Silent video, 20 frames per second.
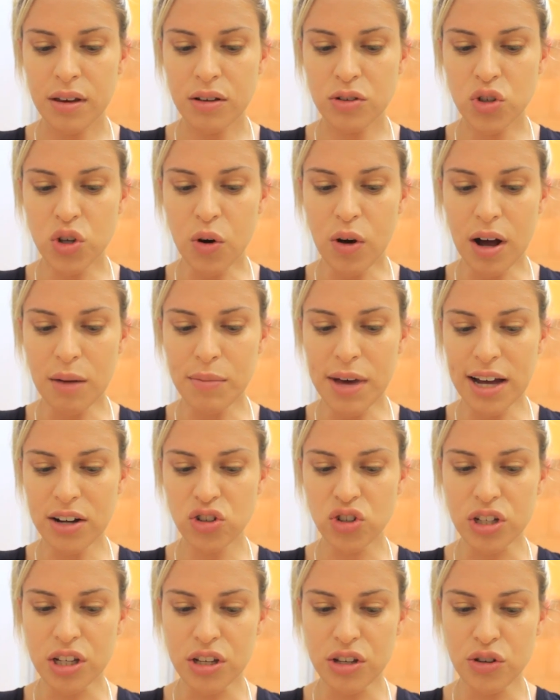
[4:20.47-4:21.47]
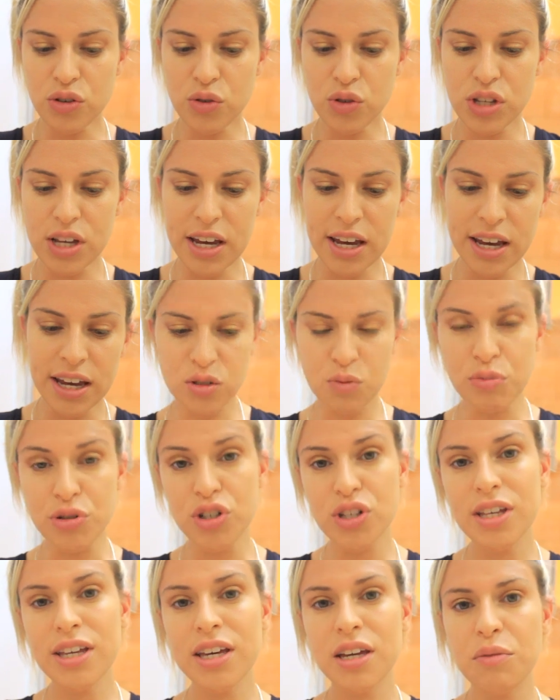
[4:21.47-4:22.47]
So I'm actually using
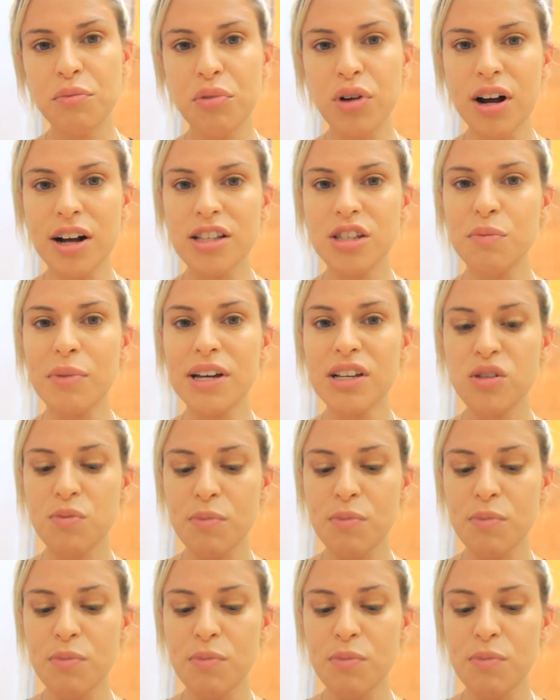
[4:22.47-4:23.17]
Brazilian Bronze by